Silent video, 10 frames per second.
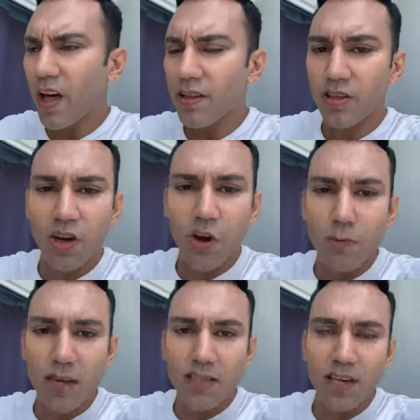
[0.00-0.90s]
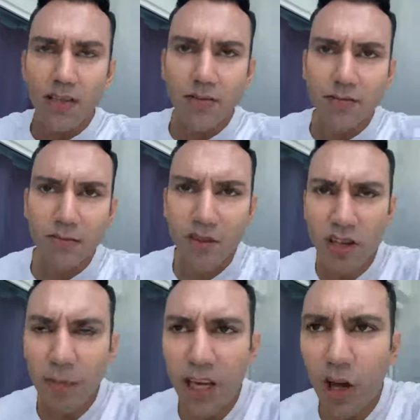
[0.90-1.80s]
When they're not looking, all of that's going to go
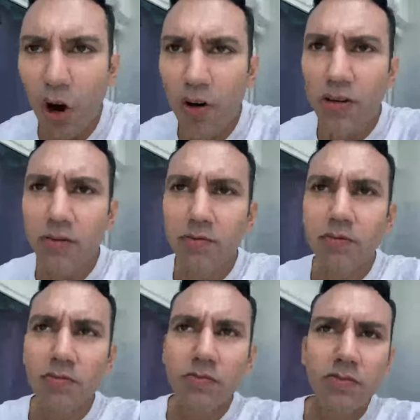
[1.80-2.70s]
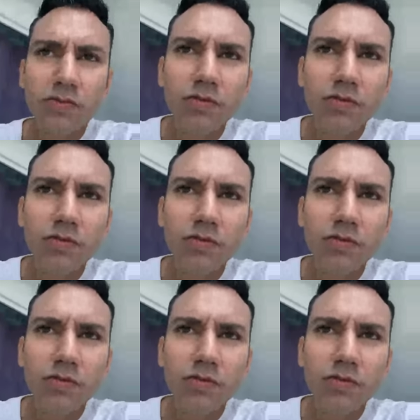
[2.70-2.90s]
missing. It's going to be gone.